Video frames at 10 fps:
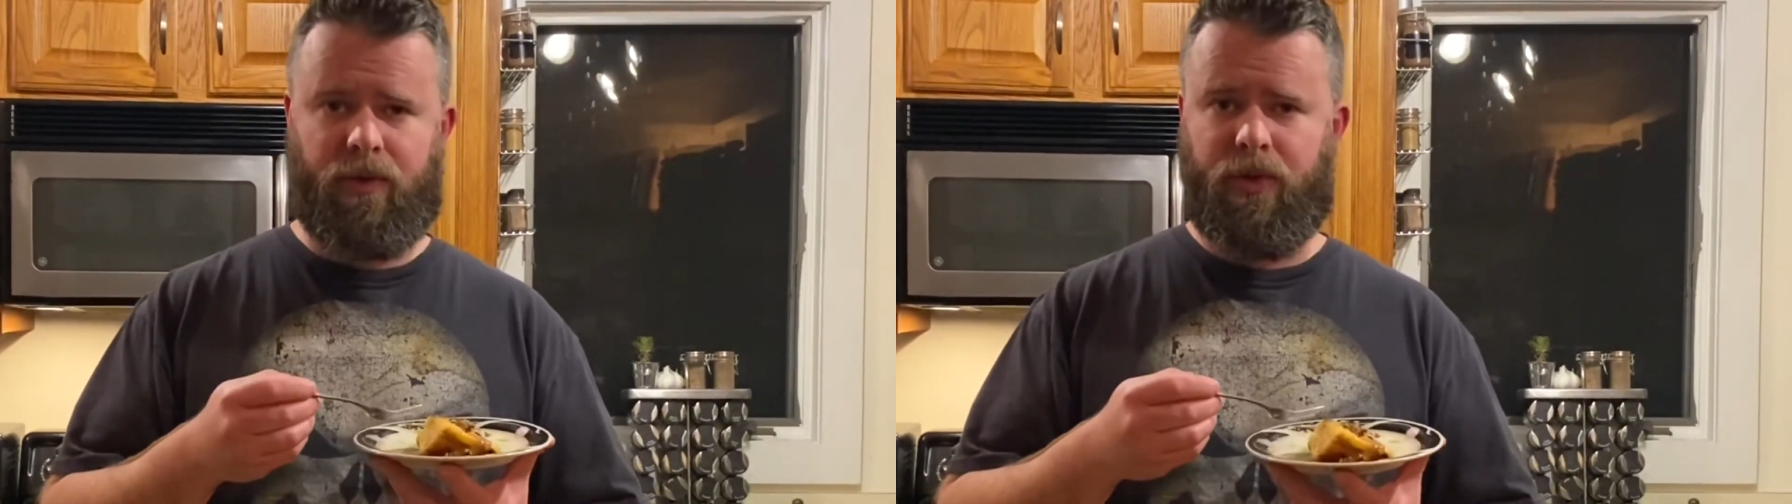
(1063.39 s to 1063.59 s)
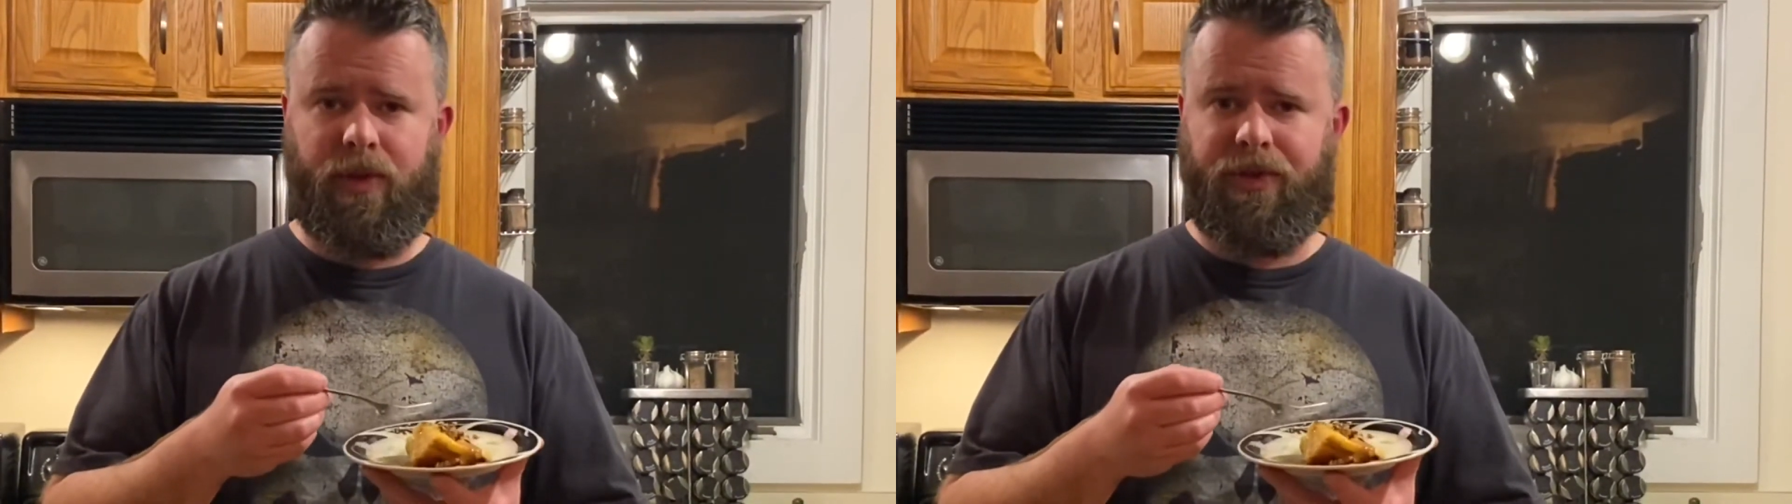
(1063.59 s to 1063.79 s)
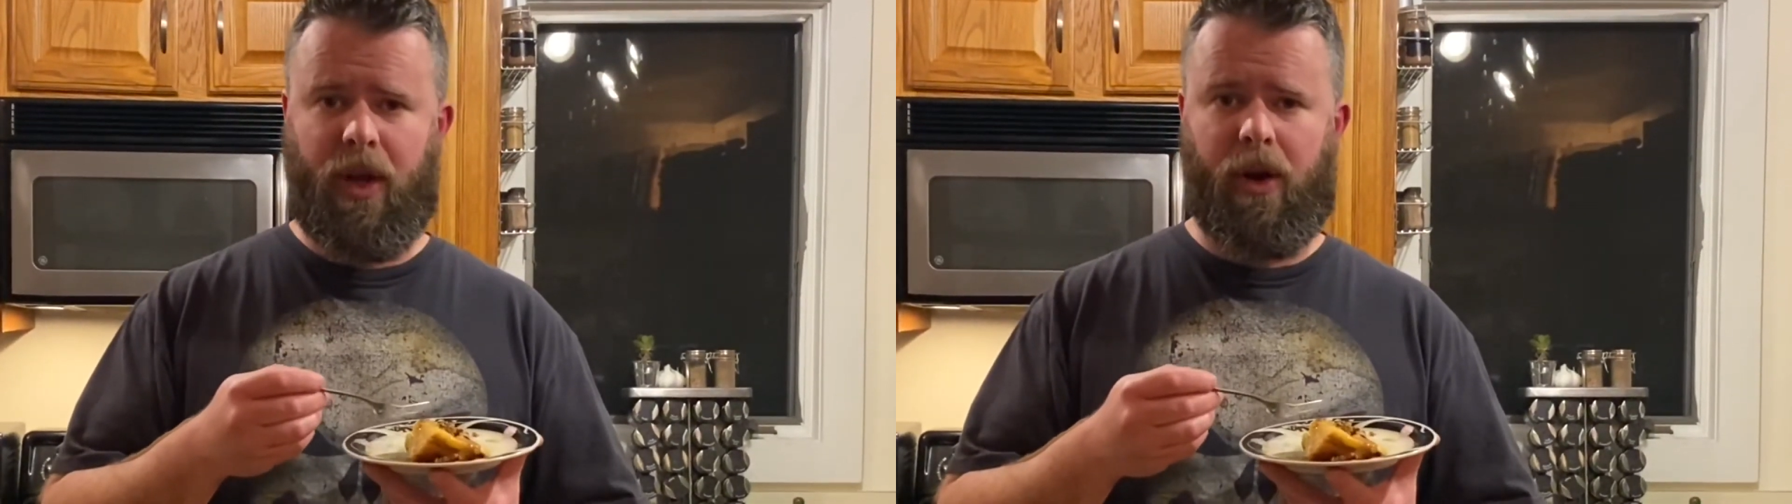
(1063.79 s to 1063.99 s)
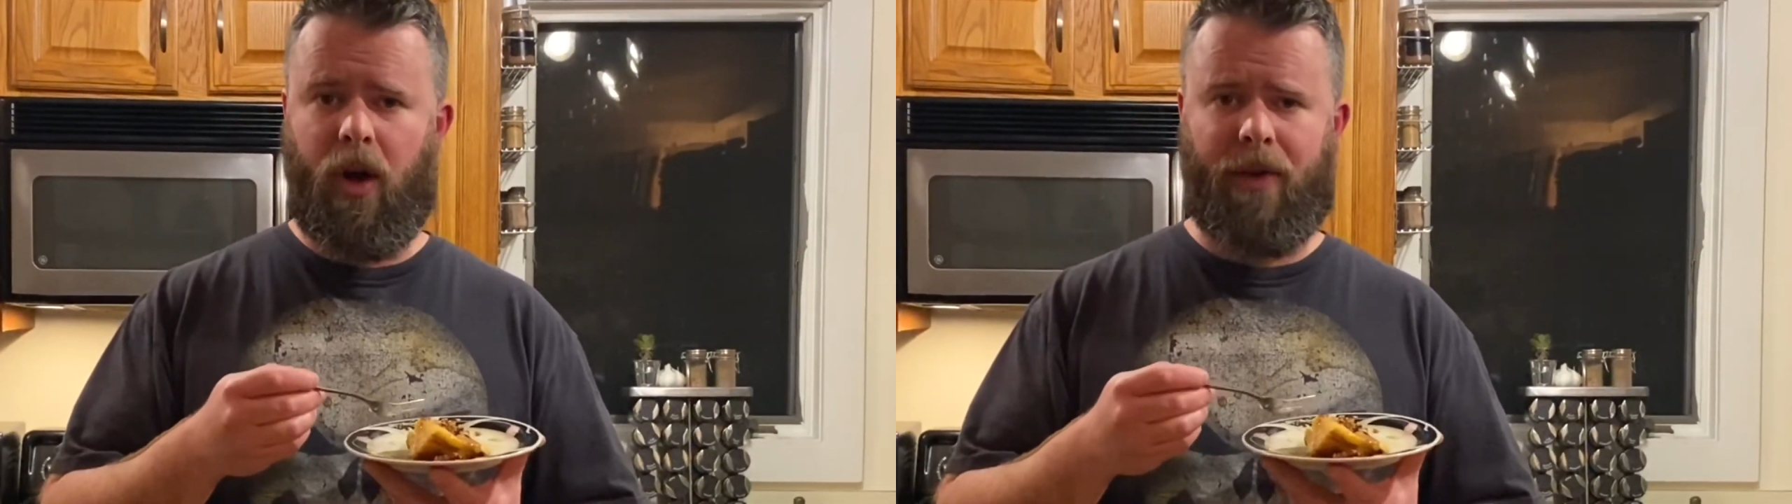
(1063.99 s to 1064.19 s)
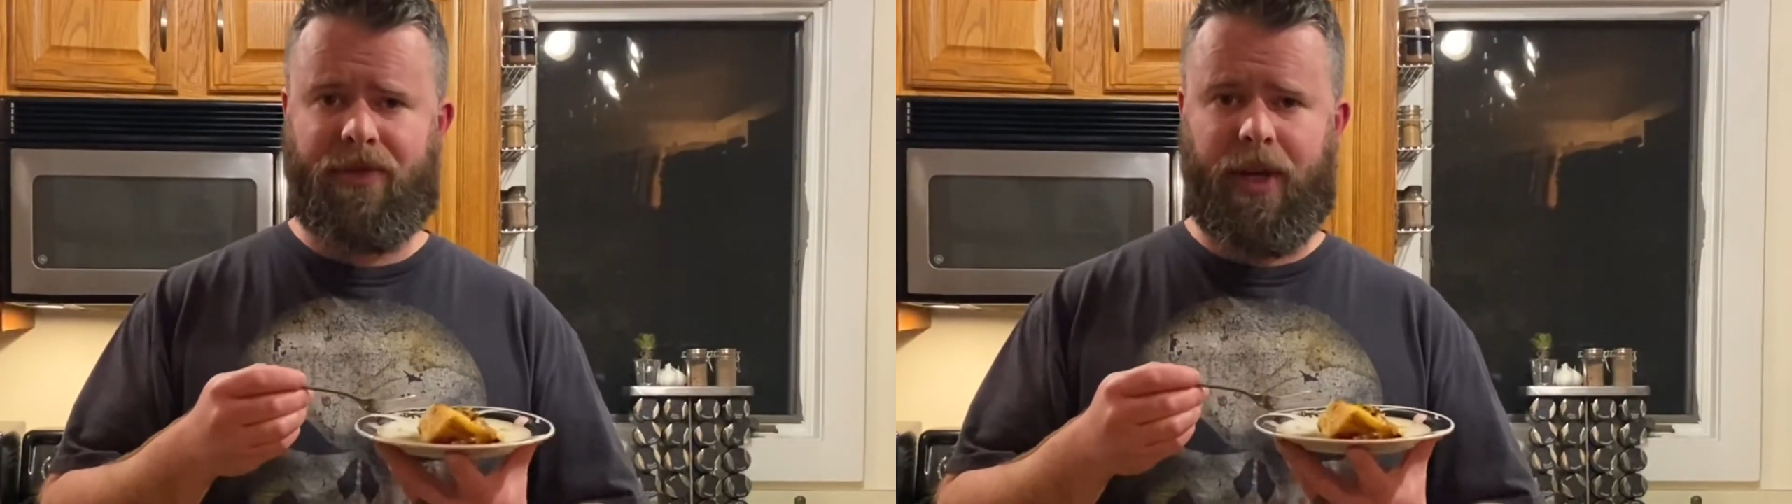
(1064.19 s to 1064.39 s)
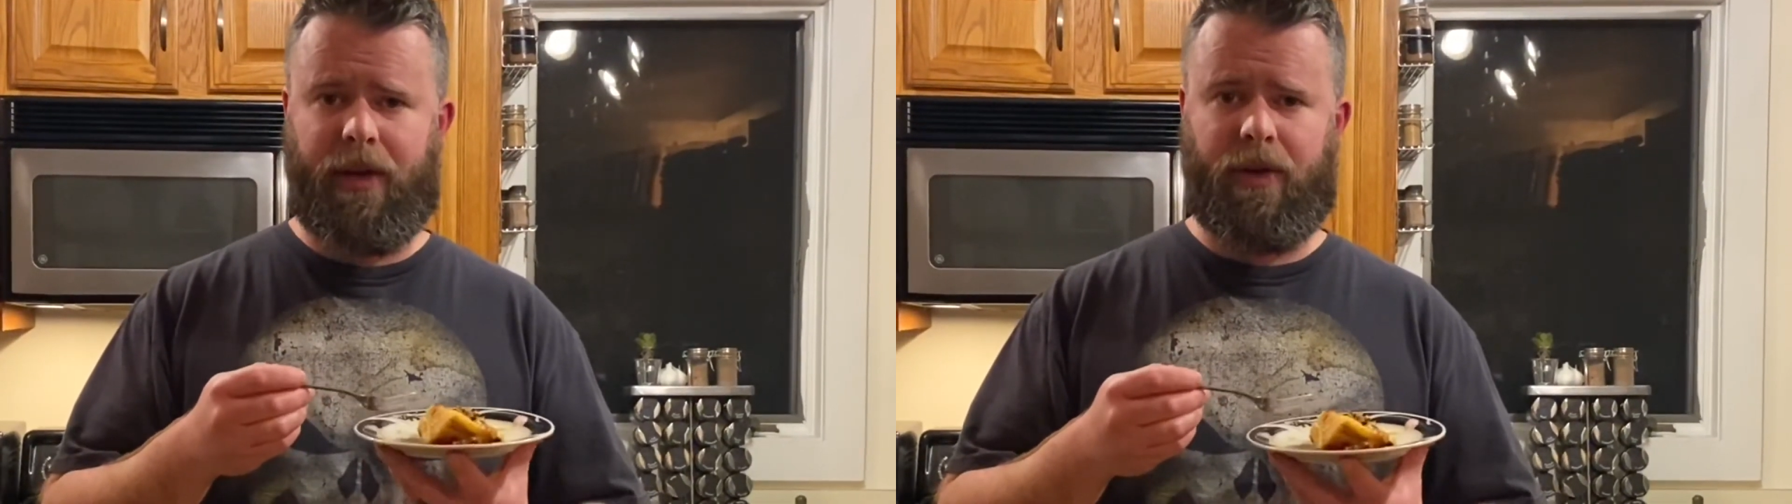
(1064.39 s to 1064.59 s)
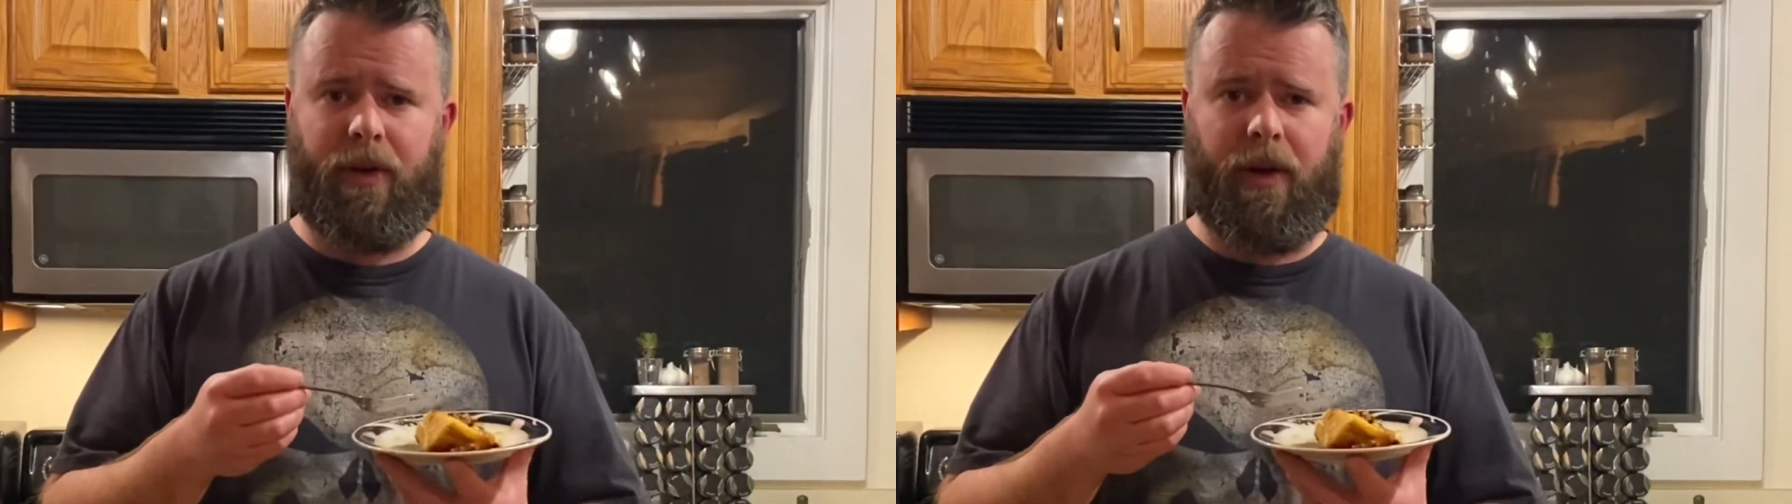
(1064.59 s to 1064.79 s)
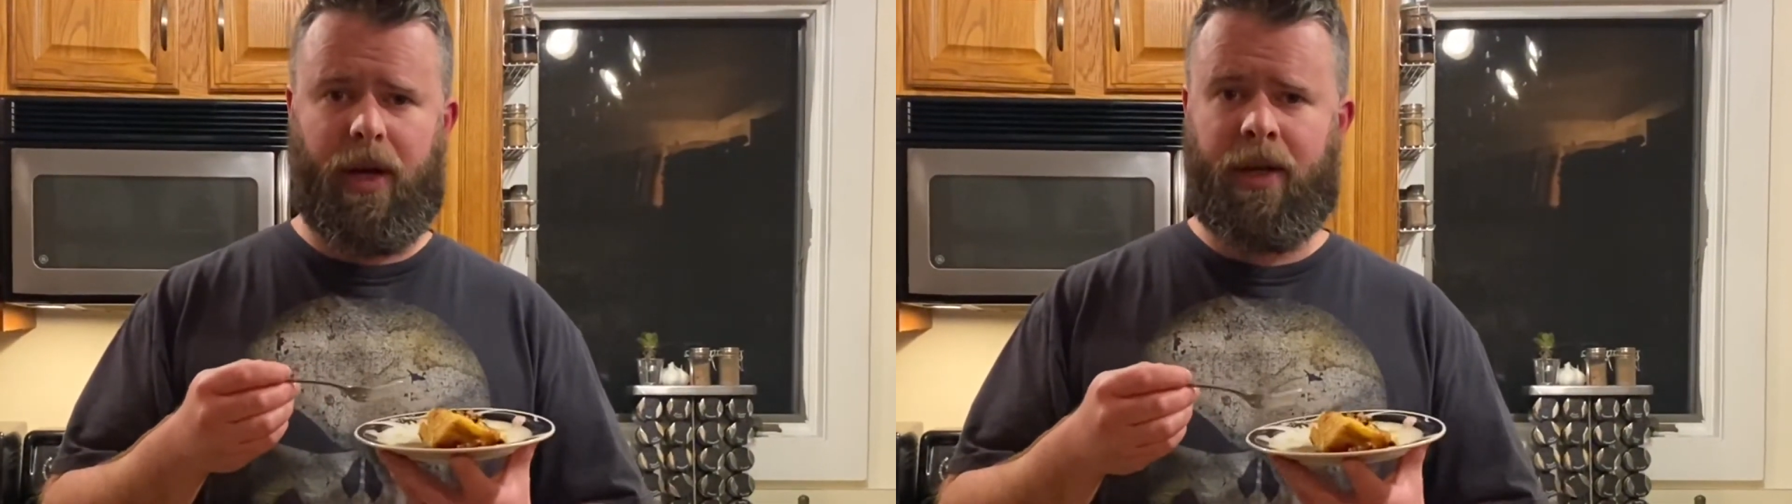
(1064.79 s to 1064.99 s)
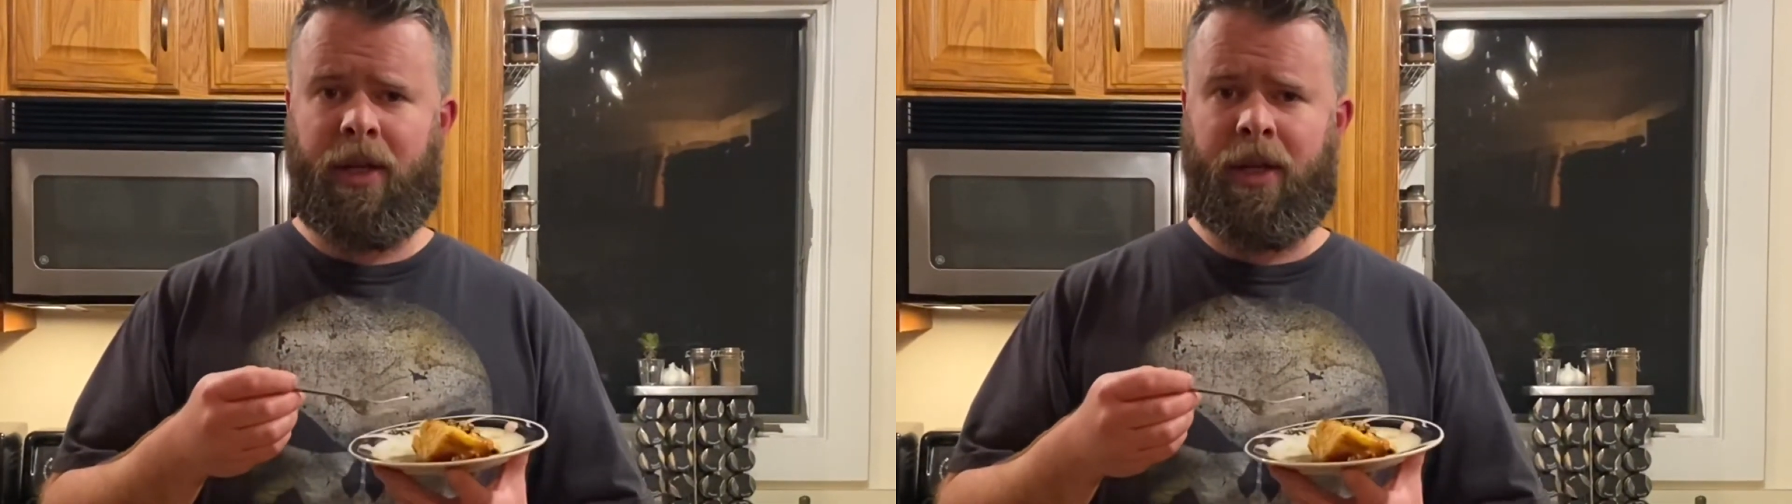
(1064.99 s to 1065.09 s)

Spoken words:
do this on an offset or an